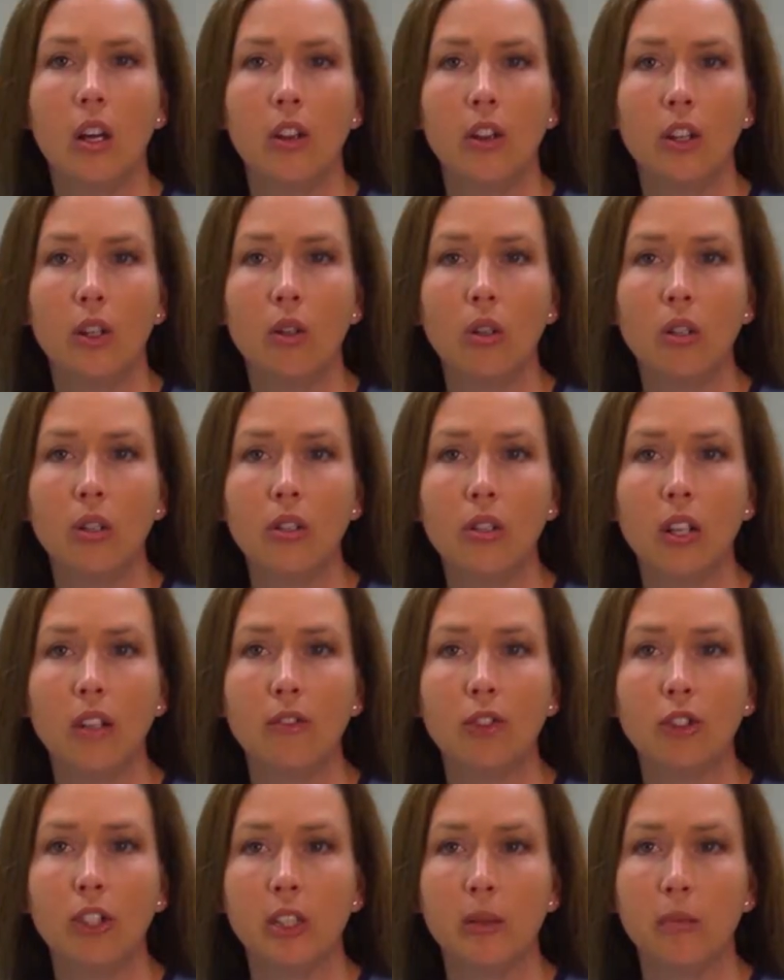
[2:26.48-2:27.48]
The goals of
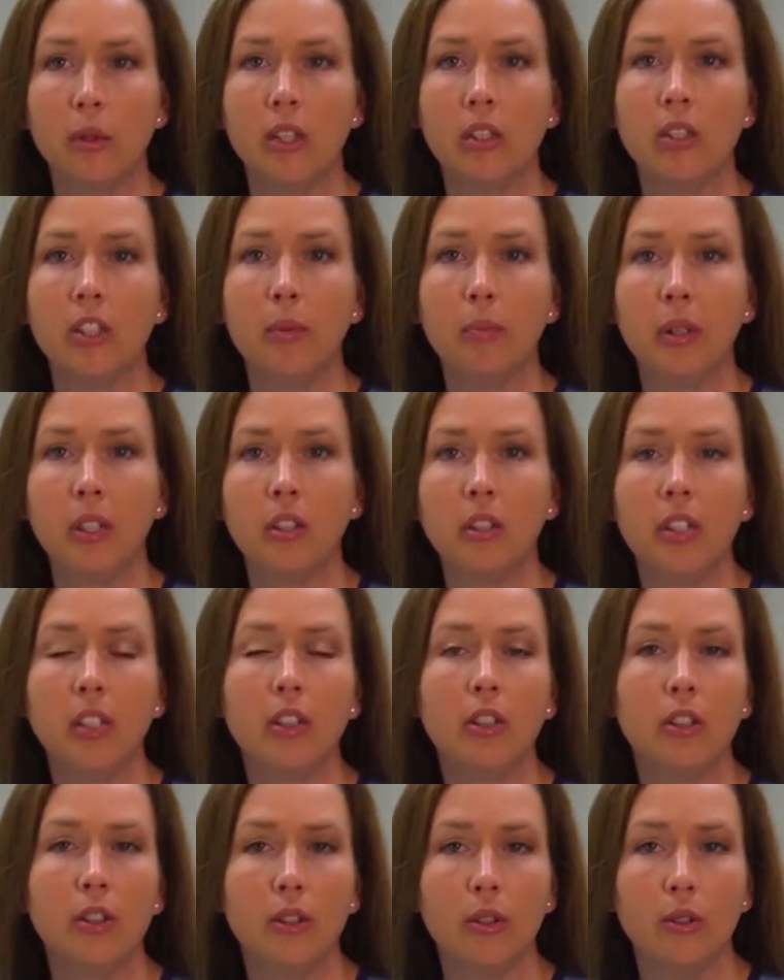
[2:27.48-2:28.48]
treatment typically
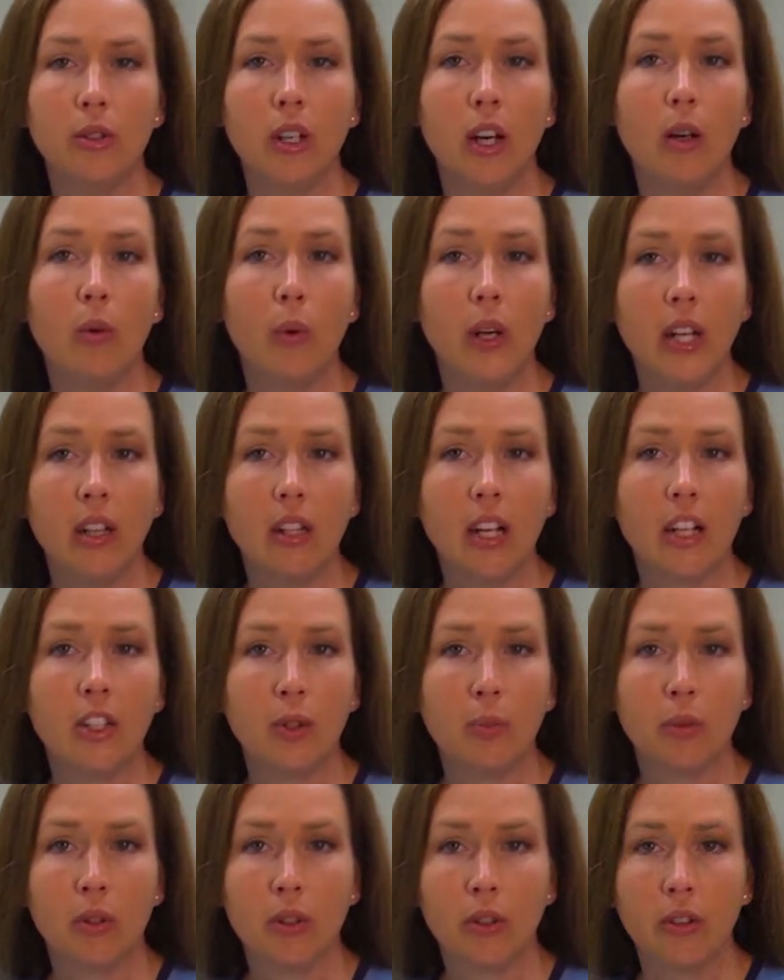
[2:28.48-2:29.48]
include a weight
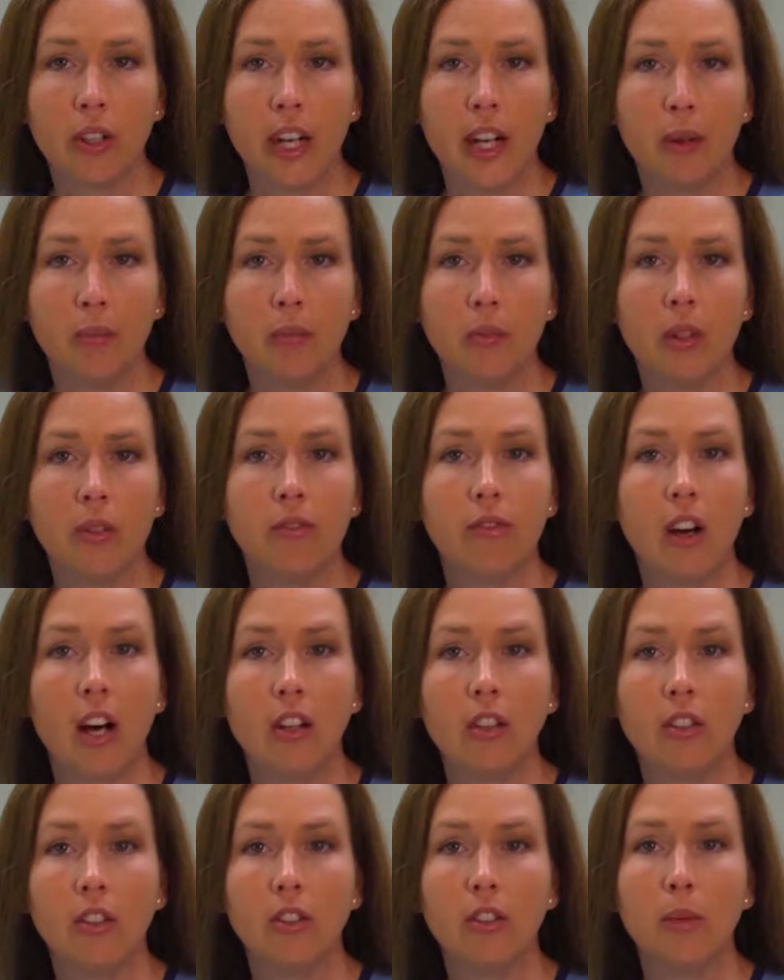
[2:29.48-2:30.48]
loss program,
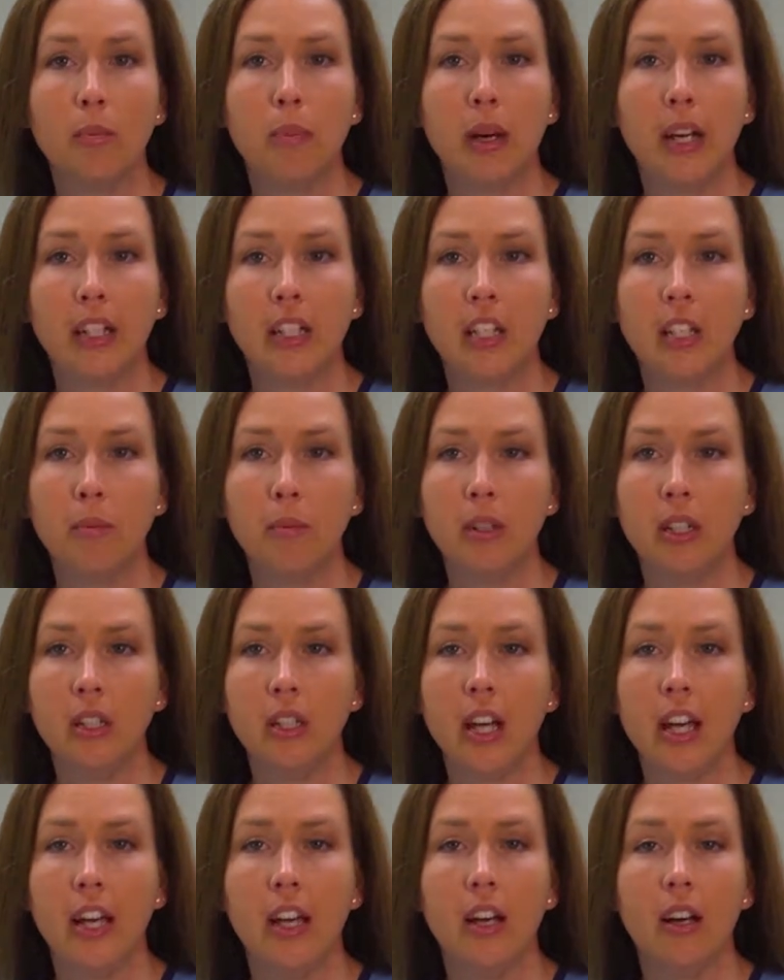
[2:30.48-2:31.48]
followed by
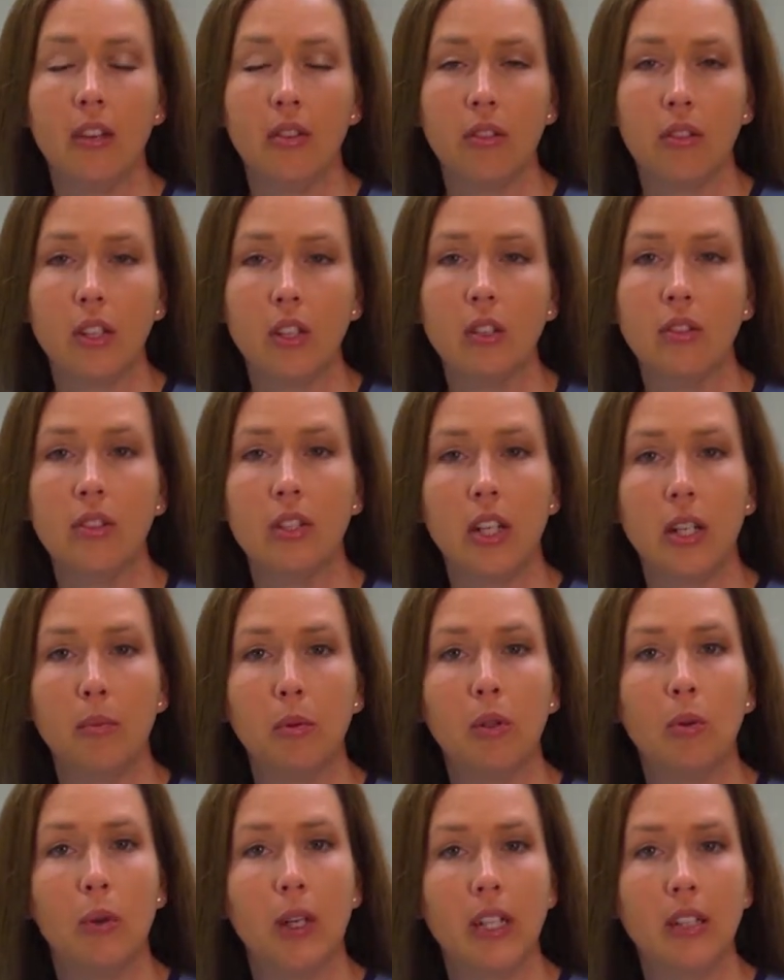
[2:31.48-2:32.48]
keeping a healthy,
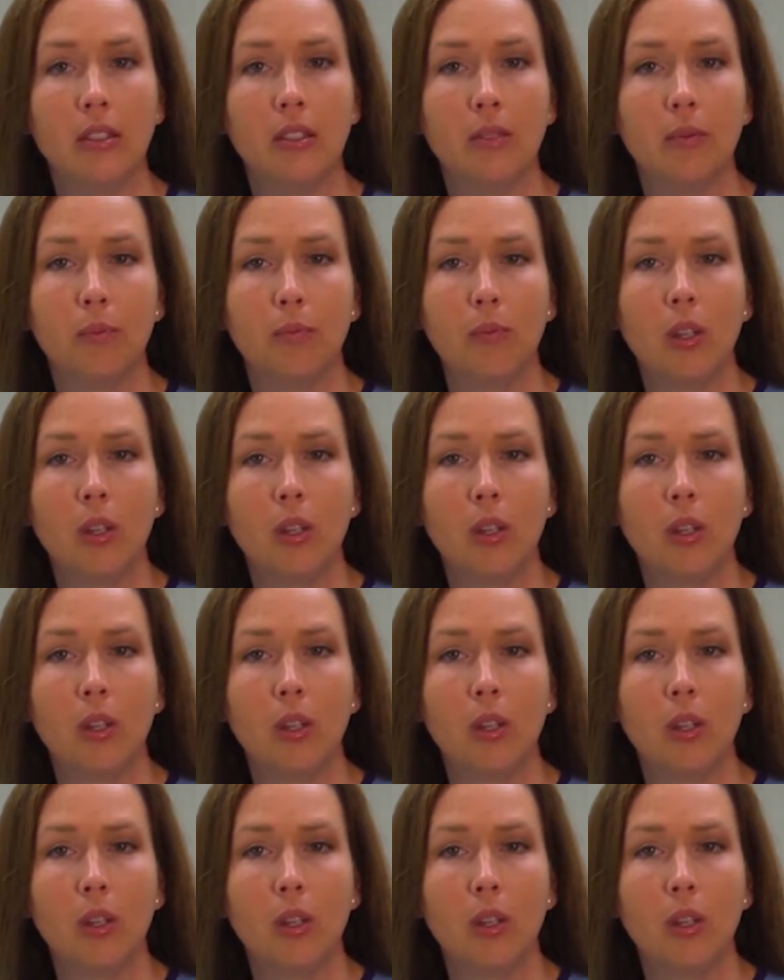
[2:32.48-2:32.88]
stable weight.